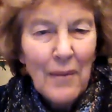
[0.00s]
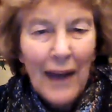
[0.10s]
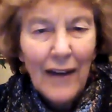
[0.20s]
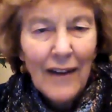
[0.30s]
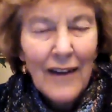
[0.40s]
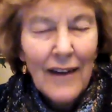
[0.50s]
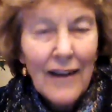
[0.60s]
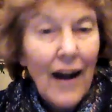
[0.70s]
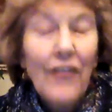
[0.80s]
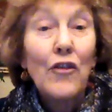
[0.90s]
about
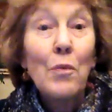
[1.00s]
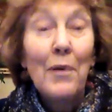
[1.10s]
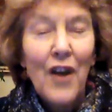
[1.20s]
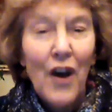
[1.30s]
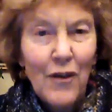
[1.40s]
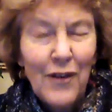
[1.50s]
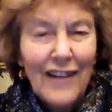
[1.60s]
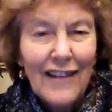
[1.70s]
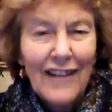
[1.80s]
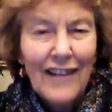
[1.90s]
a
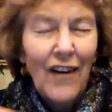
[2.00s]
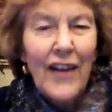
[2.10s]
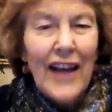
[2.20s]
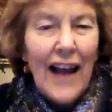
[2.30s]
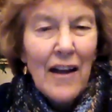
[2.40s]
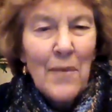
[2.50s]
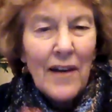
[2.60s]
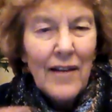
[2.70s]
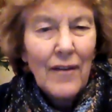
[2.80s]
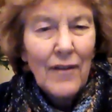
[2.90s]
supernova and all the
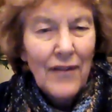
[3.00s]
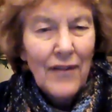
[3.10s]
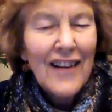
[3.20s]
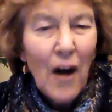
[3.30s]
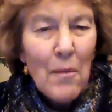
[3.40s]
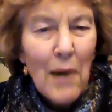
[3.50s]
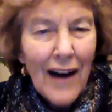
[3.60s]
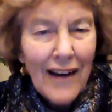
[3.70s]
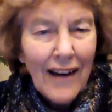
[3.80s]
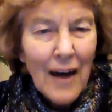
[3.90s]
elements of our
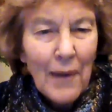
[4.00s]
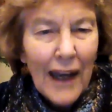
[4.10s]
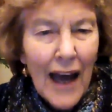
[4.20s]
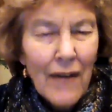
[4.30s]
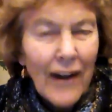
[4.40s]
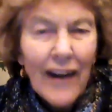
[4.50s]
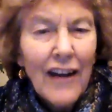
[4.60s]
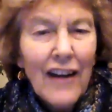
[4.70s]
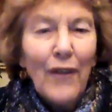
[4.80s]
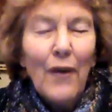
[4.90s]
body coming out of it.
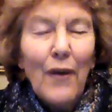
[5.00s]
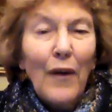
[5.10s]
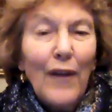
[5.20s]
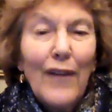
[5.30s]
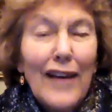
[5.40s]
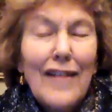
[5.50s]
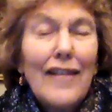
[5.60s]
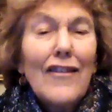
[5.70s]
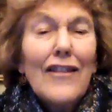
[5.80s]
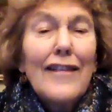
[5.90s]
It's
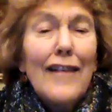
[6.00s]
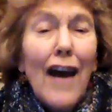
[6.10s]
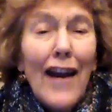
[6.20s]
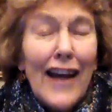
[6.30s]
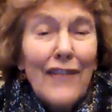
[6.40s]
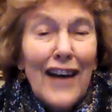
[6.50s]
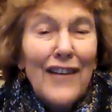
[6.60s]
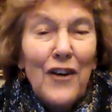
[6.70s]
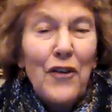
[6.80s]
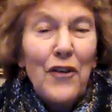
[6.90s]
just stunning. I've
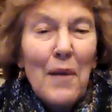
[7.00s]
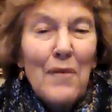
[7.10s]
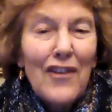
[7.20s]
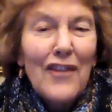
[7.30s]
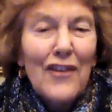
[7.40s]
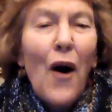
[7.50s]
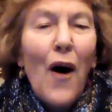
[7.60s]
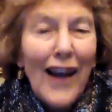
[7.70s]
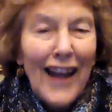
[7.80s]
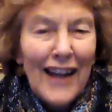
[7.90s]
got goosebumps just
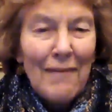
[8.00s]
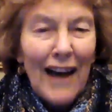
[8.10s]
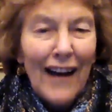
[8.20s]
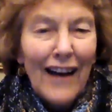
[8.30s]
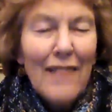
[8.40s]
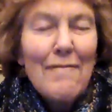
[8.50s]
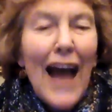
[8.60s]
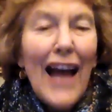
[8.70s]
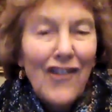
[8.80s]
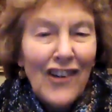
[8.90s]
talking about it.
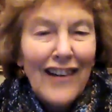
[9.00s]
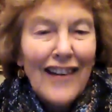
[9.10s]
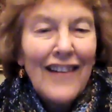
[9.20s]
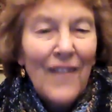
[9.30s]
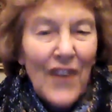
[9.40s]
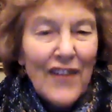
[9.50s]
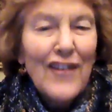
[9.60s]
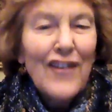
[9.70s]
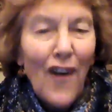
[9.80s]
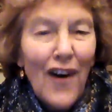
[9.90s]
Imagine the
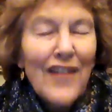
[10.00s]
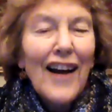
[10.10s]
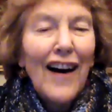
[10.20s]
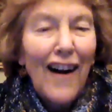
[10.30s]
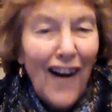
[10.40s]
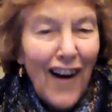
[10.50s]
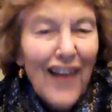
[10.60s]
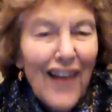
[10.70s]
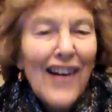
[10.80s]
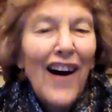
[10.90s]
stars
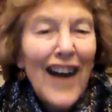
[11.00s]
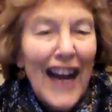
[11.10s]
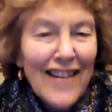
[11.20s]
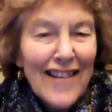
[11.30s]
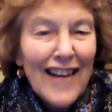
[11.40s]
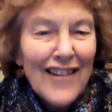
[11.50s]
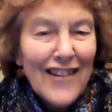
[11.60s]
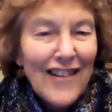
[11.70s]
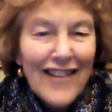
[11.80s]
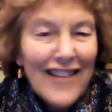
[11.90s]
are our
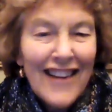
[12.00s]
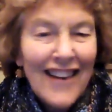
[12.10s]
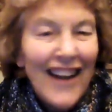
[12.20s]
ancestors.